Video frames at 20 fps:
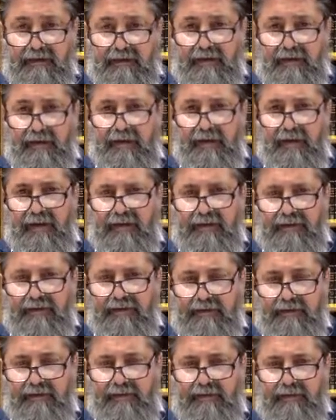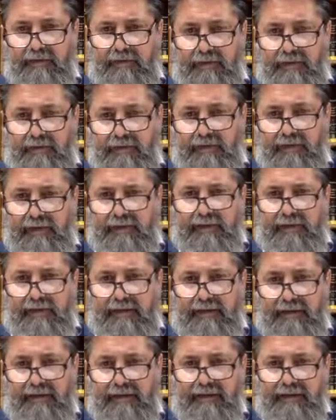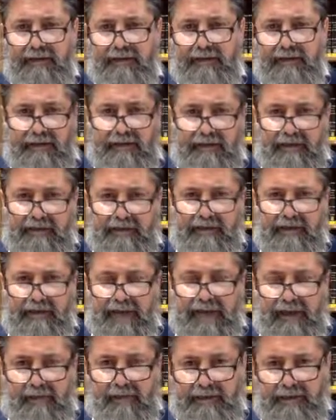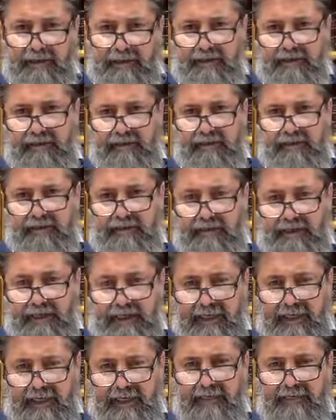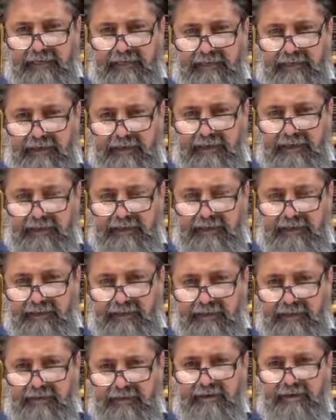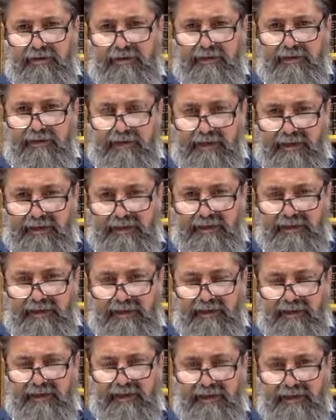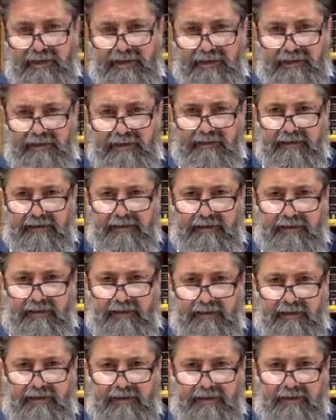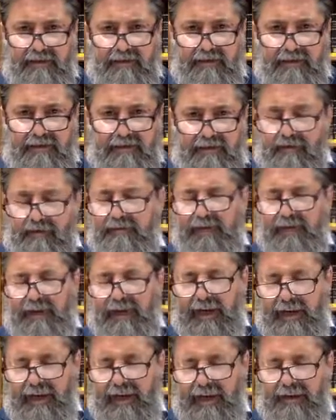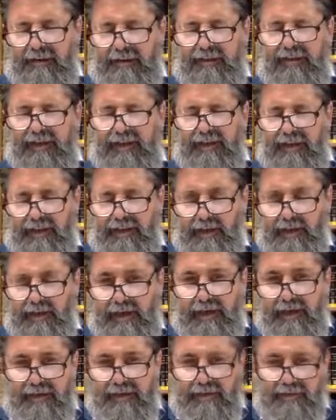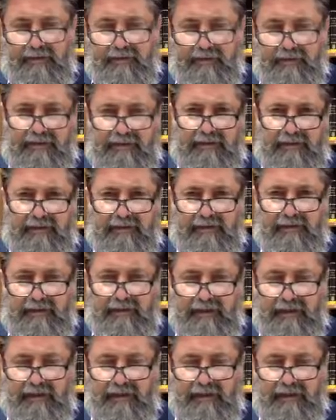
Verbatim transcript: And we have 23,800 almost and 70 soldiers. I'm sorry, 820 soldiers